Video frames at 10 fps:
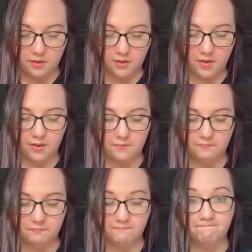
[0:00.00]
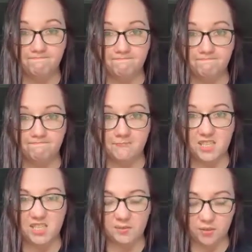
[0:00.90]
and I
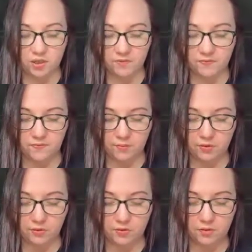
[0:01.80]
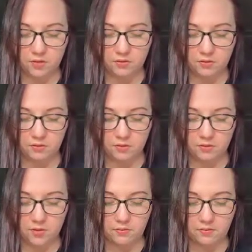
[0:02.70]
just did a bunch of double crochets in a
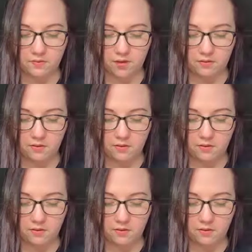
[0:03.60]
row. It's fine.